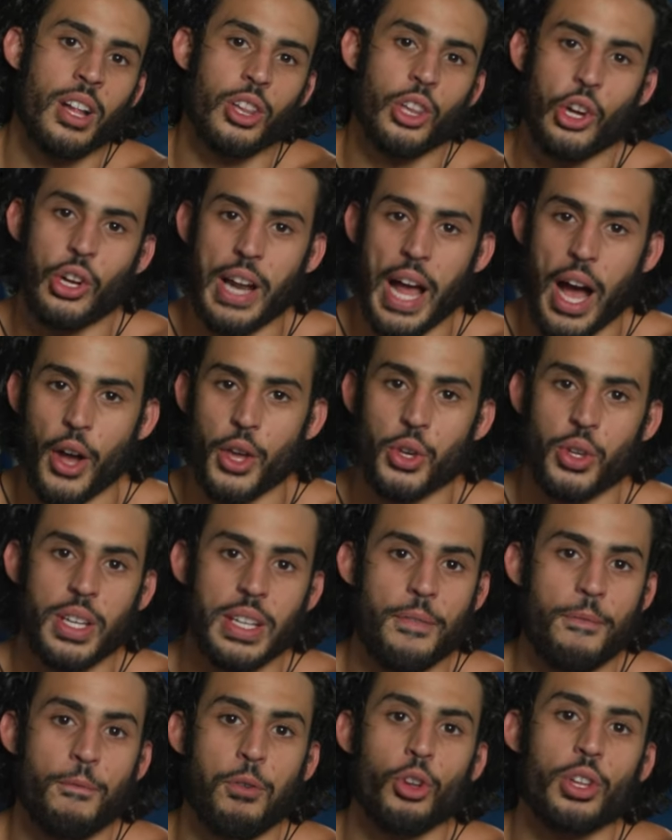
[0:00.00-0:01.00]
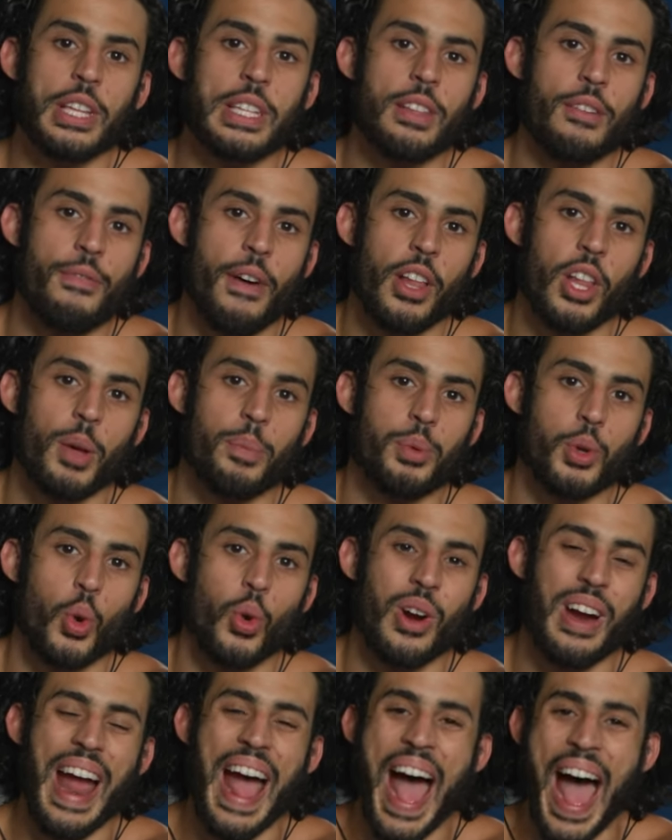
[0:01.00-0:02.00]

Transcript: Learn how you can fully develop your